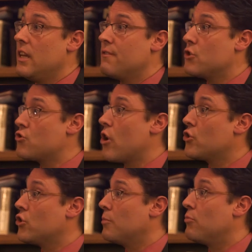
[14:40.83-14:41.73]

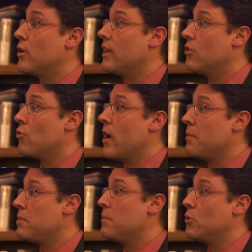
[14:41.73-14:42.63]
infrastructure to bring the
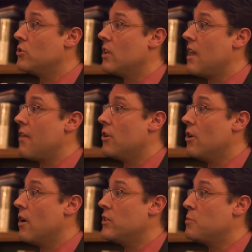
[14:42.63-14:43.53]
right people
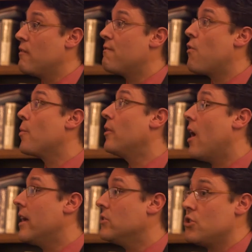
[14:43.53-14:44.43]
together has been
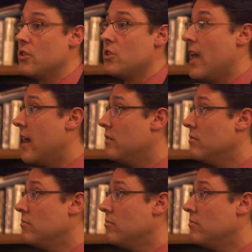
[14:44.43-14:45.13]
formalized just yet,